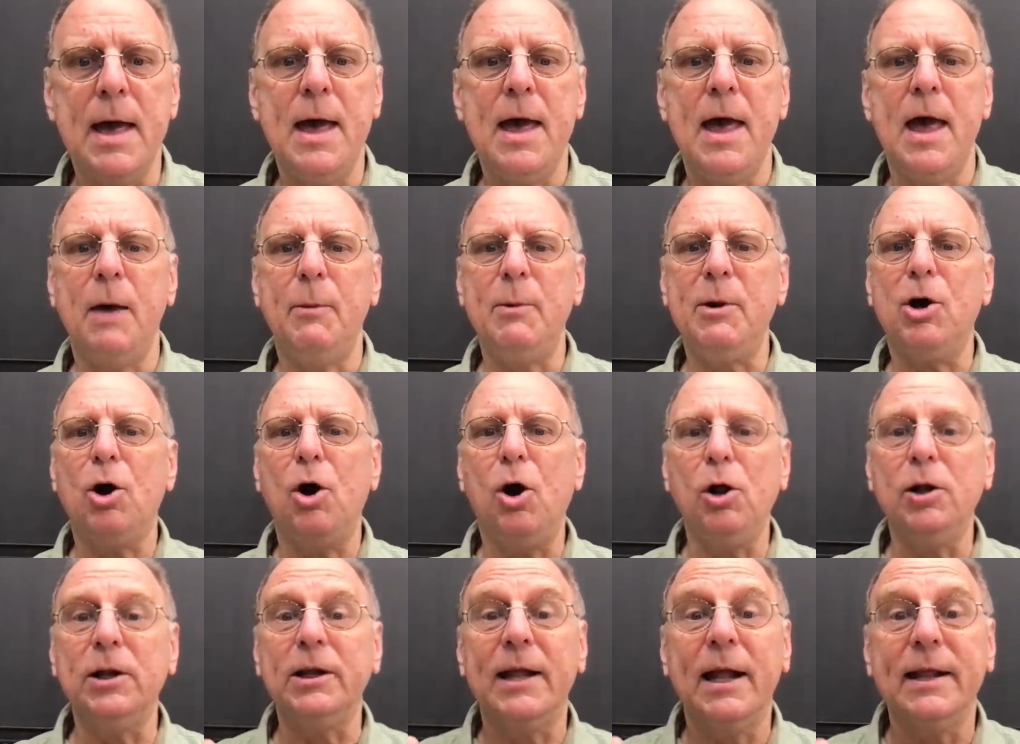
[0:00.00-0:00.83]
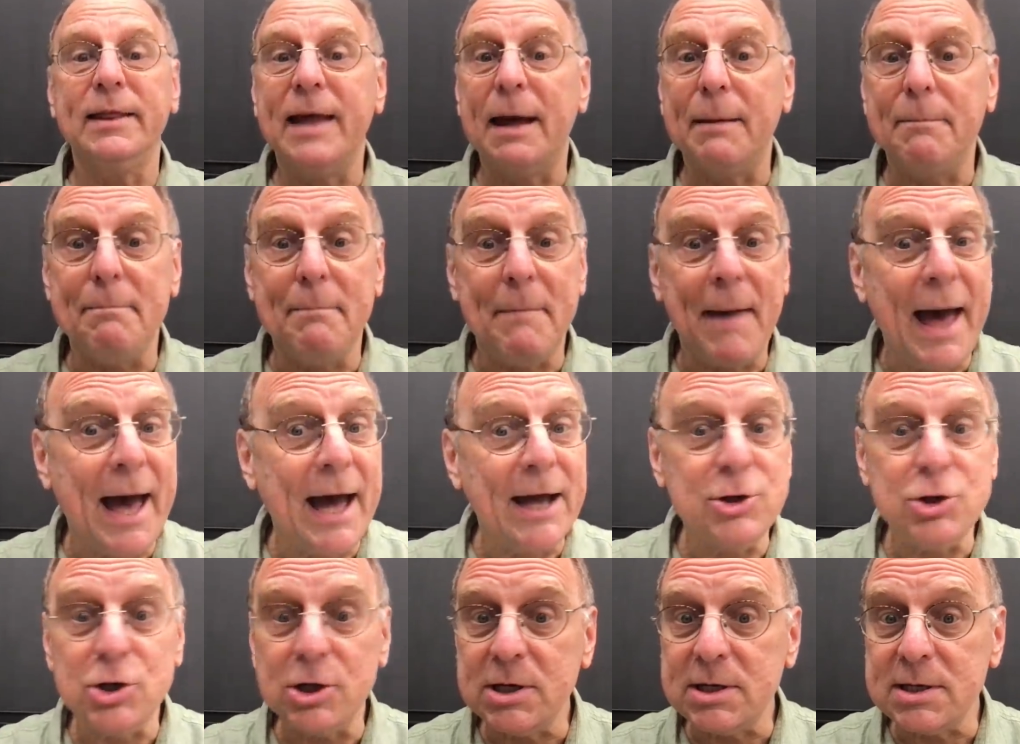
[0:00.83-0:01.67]
And we call it that
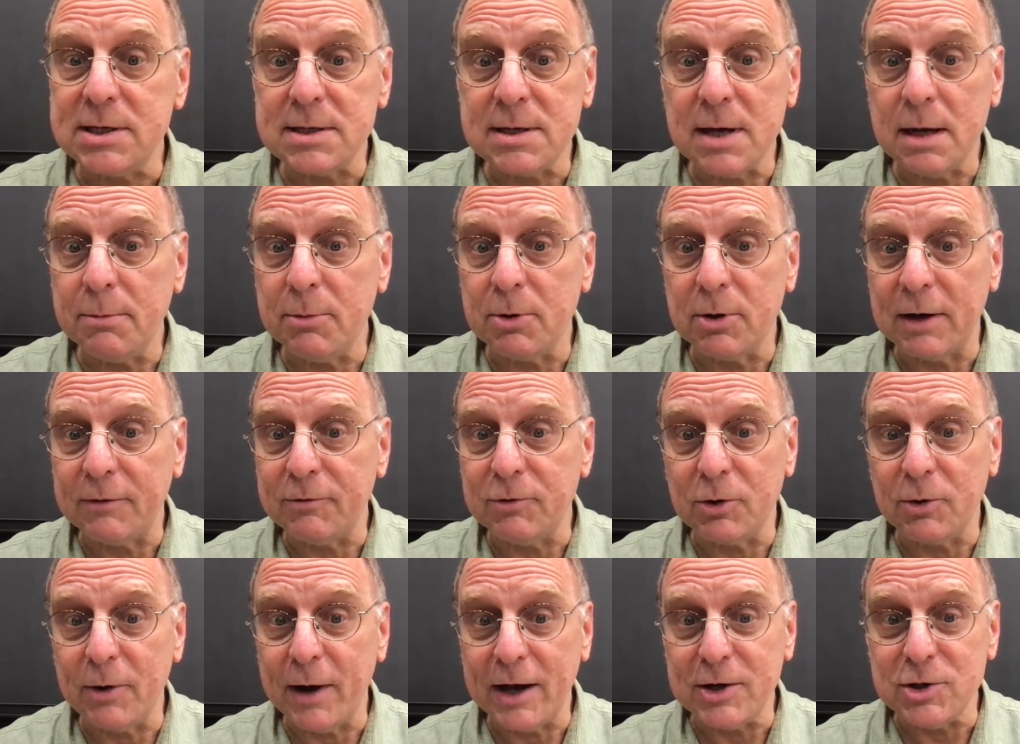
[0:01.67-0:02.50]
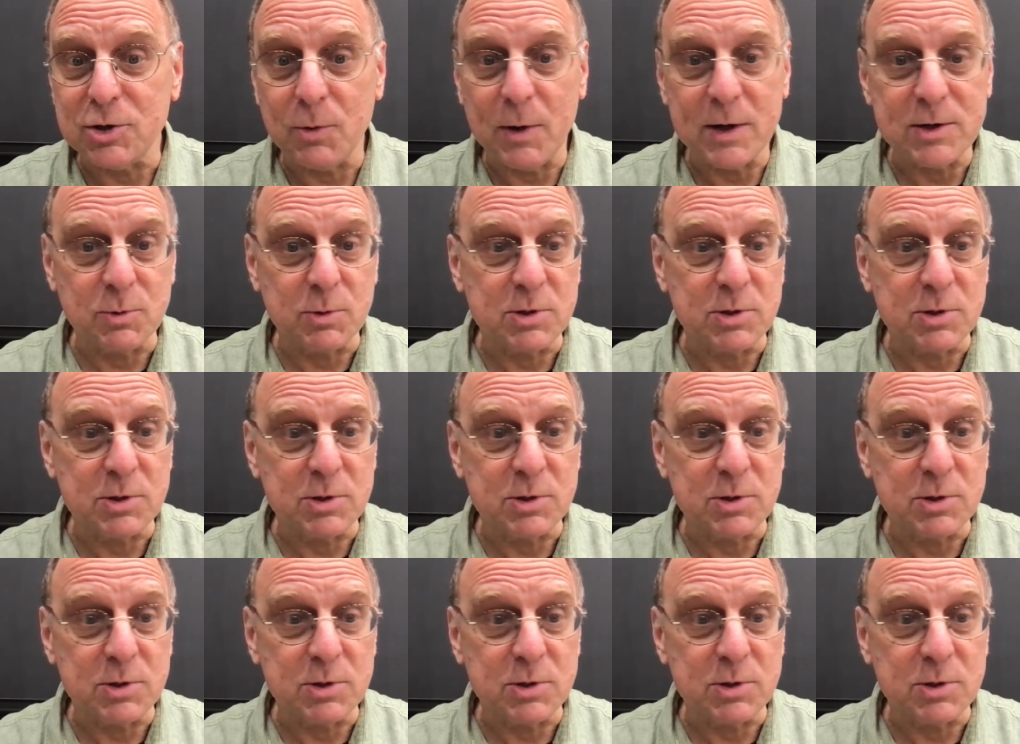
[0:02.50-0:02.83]
magic summer after graduation,